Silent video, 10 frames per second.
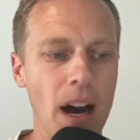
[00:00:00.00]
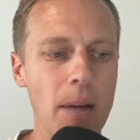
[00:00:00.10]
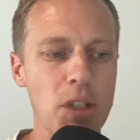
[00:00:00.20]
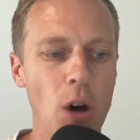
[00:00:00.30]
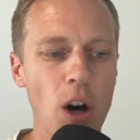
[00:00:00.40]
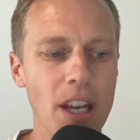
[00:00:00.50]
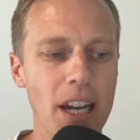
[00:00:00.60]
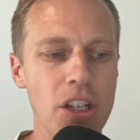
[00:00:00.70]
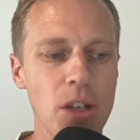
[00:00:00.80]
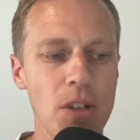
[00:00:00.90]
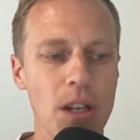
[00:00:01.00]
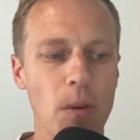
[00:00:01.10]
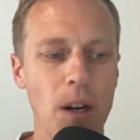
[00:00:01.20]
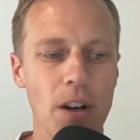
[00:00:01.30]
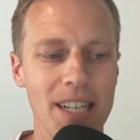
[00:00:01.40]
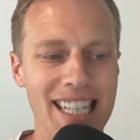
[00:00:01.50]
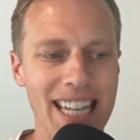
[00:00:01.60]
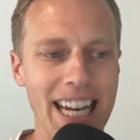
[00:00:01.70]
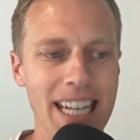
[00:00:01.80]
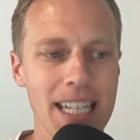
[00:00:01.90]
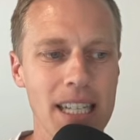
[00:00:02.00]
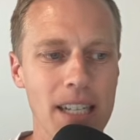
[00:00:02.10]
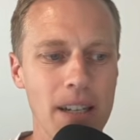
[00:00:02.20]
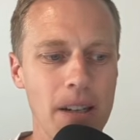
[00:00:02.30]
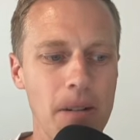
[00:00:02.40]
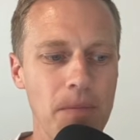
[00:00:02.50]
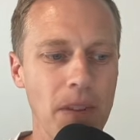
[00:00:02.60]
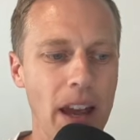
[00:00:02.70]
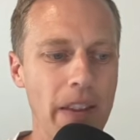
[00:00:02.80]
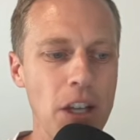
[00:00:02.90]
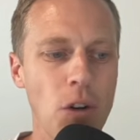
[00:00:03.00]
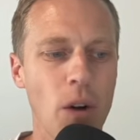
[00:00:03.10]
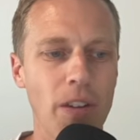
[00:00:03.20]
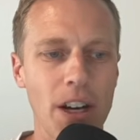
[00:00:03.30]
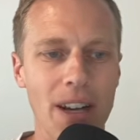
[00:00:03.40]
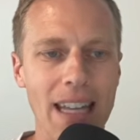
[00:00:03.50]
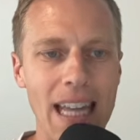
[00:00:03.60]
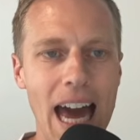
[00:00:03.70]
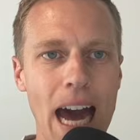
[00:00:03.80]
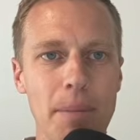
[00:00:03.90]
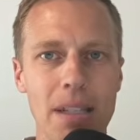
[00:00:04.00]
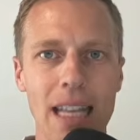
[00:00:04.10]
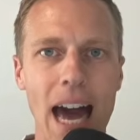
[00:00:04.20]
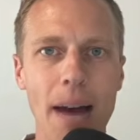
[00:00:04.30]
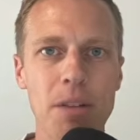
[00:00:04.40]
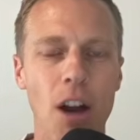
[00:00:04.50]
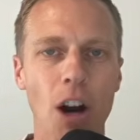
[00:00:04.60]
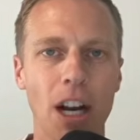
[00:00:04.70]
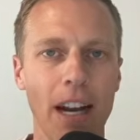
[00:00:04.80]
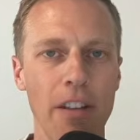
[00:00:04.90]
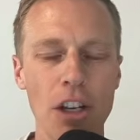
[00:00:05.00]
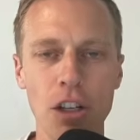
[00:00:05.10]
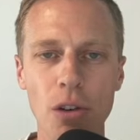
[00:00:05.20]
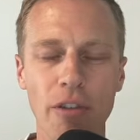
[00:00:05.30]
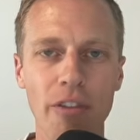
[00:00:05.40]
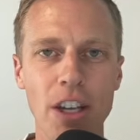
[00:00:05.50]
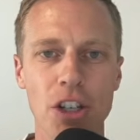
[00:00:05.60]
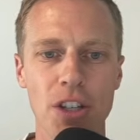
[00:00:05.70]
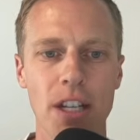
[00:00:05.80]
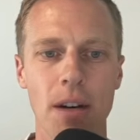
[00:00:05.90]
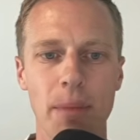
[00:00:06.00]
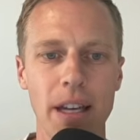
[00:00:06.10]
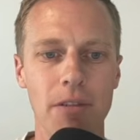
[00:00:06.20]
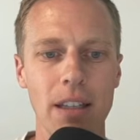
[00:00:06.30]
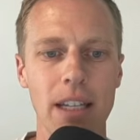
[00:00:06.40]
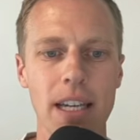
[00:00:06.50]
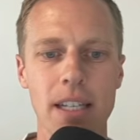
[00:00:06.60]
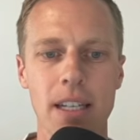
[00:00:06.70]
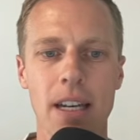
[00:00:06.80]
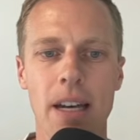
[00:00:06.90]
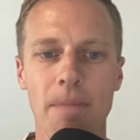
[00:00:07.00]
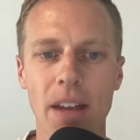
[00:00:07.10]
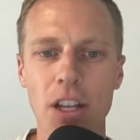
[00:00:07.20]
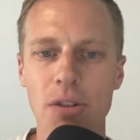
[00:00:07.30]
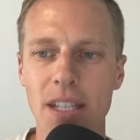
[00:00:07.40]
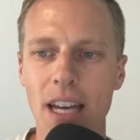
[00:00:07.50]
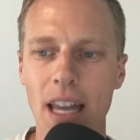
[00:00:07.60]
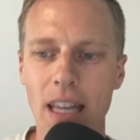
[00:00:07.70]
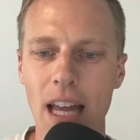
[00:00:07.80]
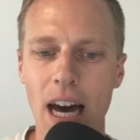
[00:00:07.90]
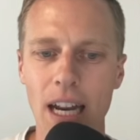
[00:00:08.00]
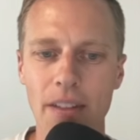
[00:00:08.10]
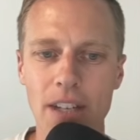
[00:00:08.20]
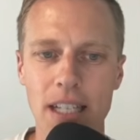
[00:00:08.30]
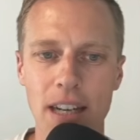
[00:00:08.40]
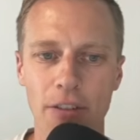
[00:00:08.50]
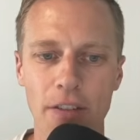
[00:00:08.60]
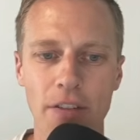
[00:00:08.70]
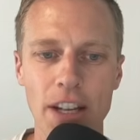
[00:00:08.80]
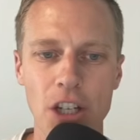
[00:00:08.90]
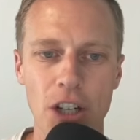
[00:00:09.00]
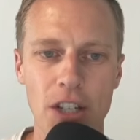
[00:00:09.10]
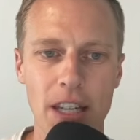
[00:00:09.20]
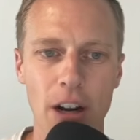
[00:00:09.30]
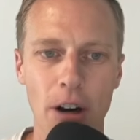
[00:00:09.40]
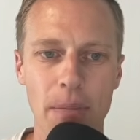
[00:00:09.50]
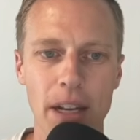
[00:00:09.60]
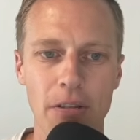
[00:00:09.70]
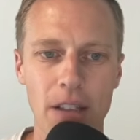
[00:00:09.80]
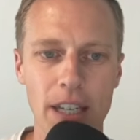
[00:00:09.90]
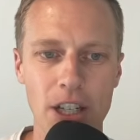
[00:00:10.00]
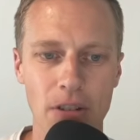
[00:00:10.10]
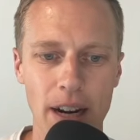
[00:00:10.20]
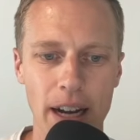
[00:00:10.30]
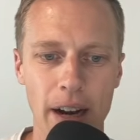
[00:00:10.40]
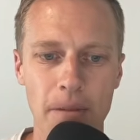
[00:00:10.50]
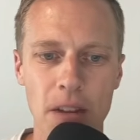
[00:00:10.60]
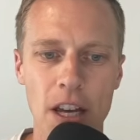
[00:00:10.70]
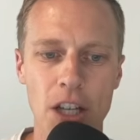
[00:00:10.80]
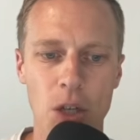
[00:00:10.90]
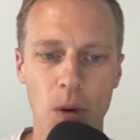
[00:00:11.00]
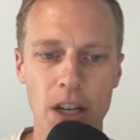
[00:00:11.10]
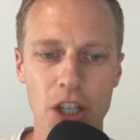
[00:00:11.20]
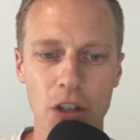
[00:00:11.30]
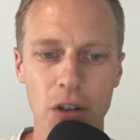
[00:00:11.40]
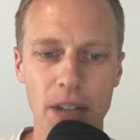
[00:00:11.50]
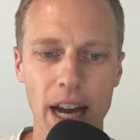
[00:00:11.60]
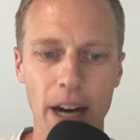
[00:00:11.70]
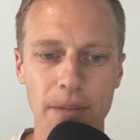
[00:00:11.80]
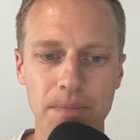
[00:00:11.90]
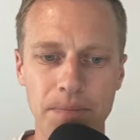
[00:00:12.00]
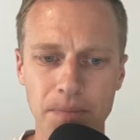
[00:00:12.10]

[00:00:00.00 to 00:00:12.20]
So all you got to do is come over here to settings, and then you go over here to labs. Labs are kind of the new features that are being released. And you see a lot of these different features that are being released right now. So we're going to scroll down.